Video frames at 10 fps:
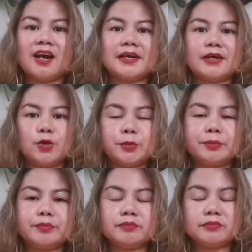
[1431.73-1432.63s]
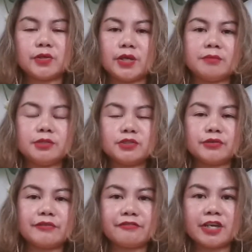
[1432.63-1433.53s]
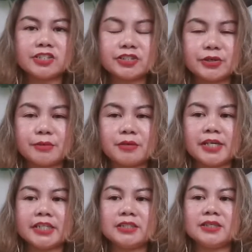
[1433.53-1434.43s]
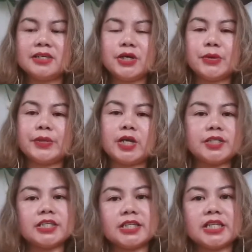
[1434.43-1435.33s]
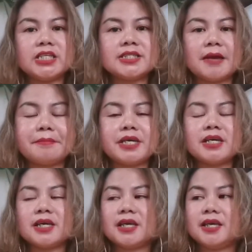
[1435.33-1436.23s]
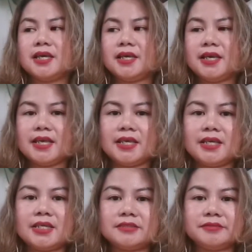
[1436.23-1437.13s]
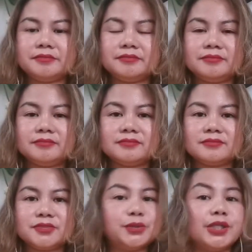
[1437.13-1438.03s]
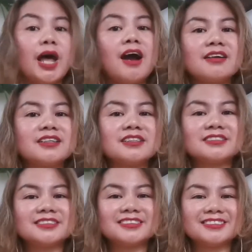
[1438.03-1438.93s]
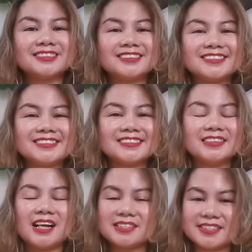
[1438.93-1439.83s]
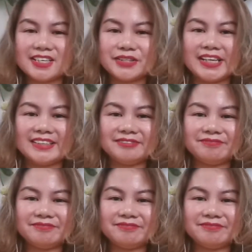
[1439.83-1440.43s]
I hope you're able to refresh your mind regarding this topic, and good luck. I'll see you then.